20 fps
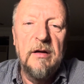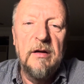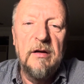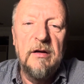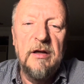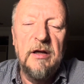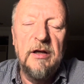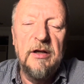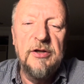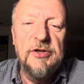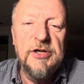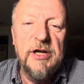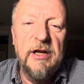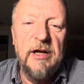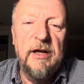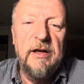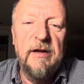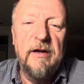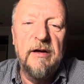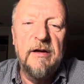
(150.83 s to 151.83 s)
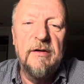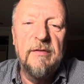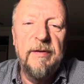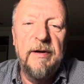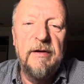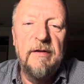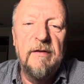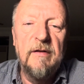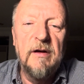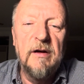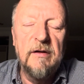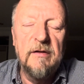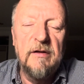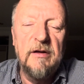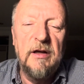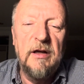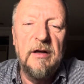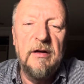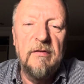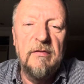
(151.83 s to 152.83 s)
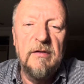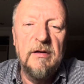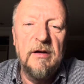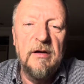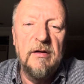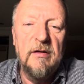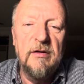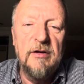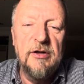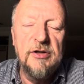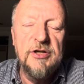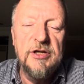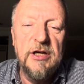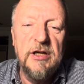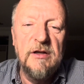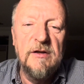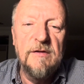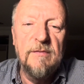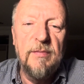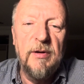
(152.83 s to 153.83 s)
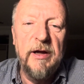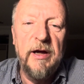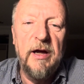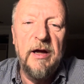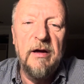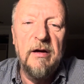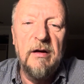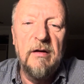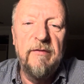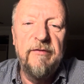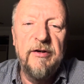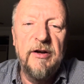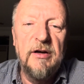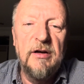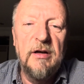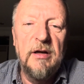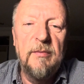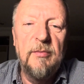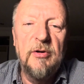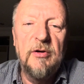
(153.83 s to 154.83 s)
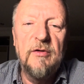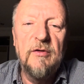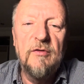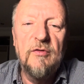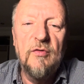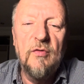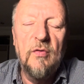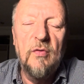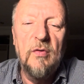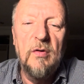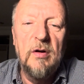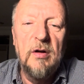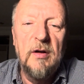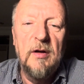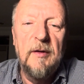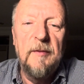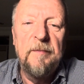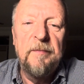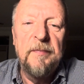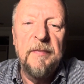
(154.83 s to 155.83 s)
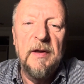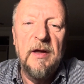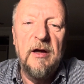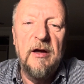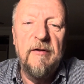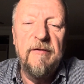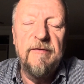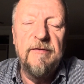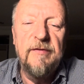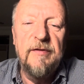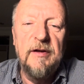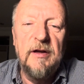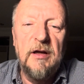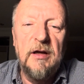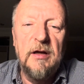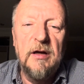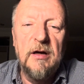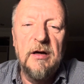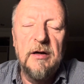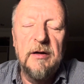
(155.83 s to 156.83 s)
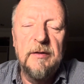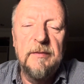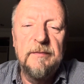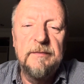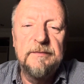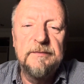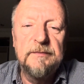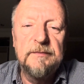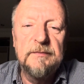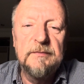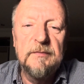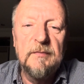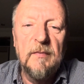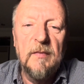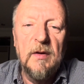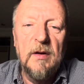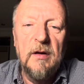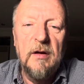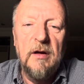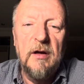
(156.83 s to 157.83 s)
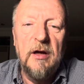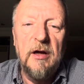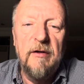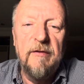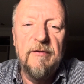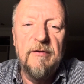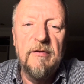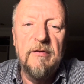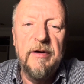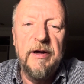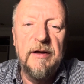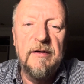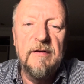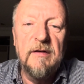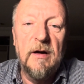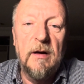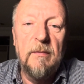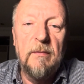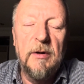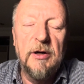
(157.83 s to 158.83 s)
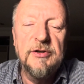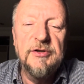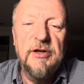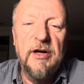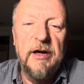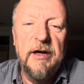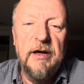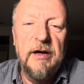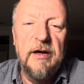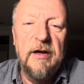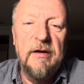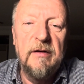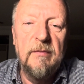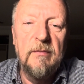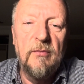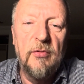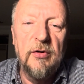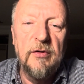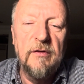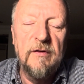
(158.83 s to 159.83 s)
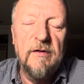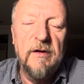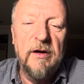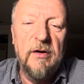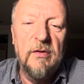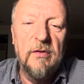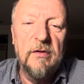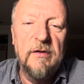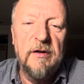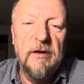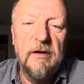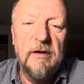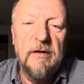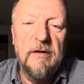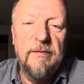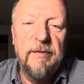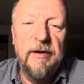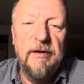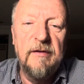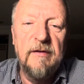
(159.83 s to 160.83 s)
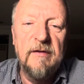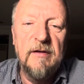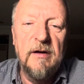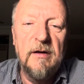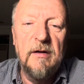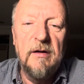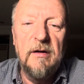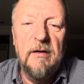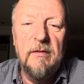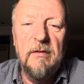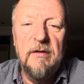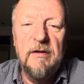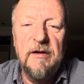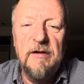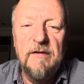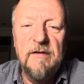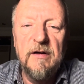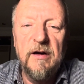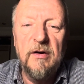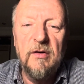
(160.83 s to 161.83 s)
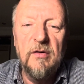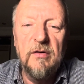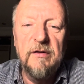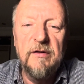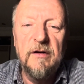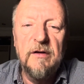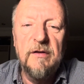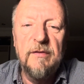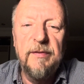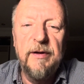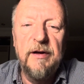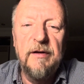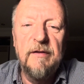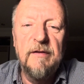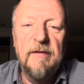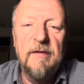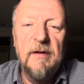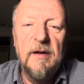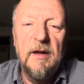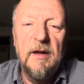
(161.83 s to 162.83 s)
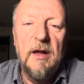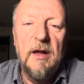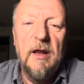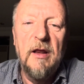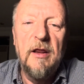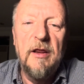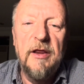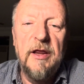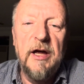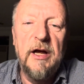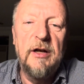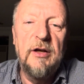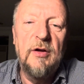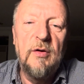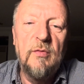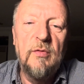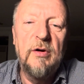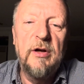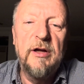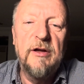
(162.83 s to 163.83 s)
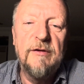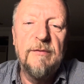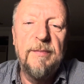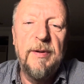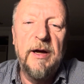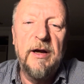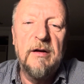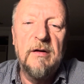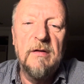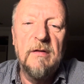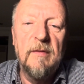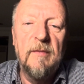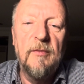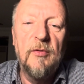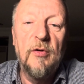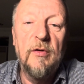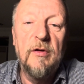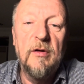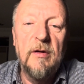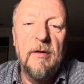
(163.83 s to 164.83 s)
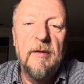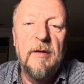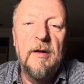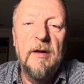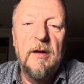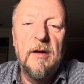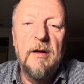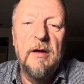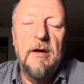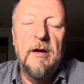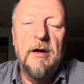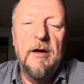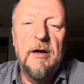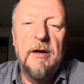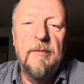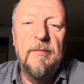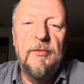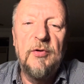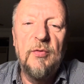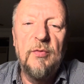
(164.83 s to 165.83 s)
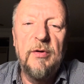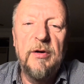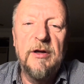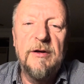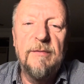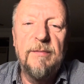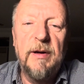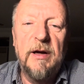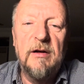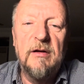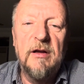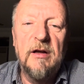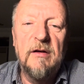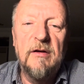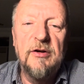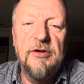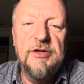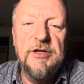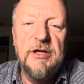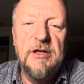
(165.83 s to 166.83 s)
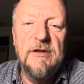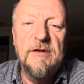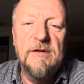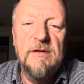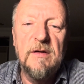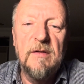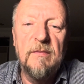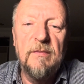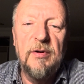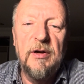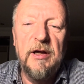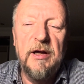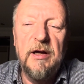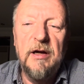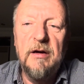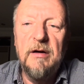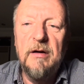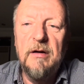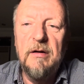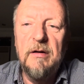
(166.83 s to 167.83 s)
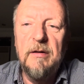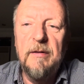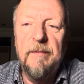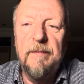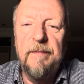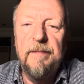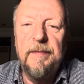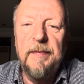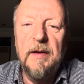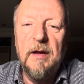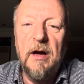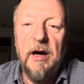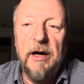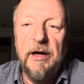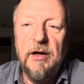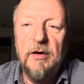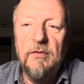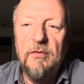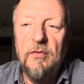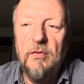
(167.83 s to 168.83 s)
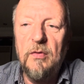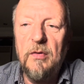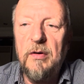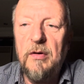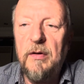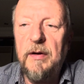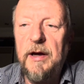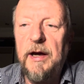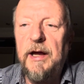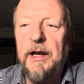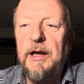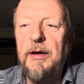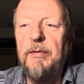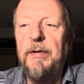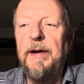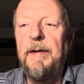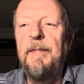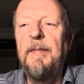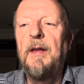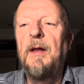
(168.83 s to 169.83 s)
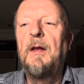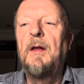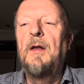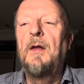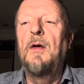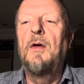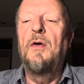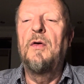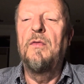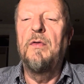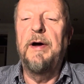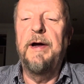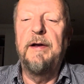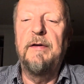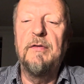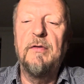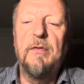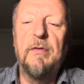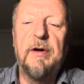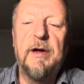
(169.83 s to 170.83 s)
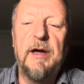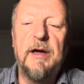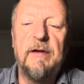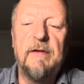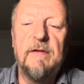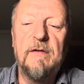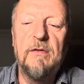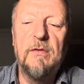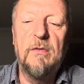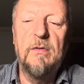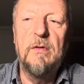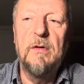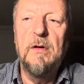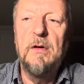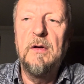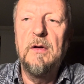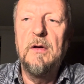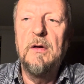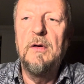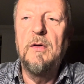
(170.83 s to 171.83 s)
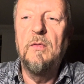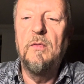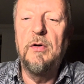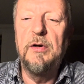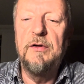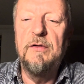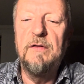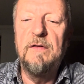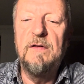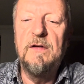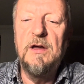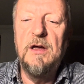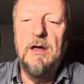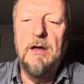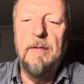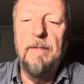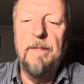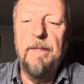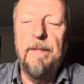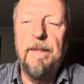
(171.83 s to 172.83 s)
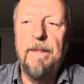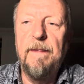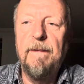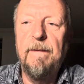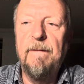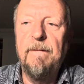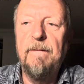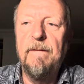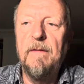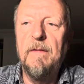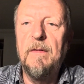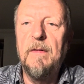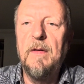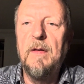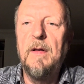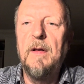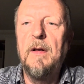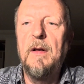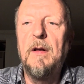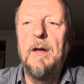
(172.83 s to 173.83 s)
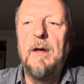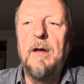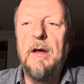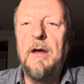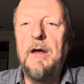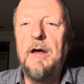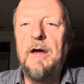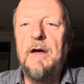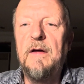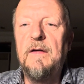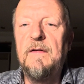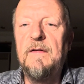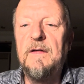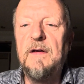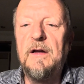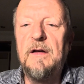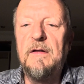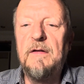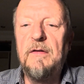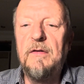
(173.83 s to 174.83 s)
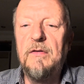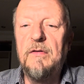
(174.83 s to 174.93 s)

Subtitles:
the genetic twin, the genes play a very limited role. If the rates are much higher in monozygotic twins than in dizygotic twins, then you would expect, that the genes play a higher role. Anyway, right, okay, so what you see is that,